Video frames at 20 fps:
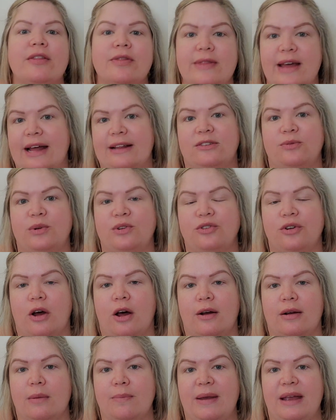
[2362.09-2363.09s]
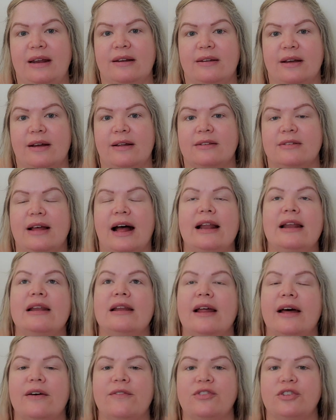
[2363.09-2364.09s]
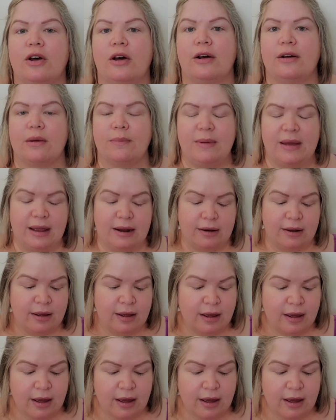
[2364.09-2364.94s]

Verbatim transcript: That's what tonka bean does. I love tonka bean.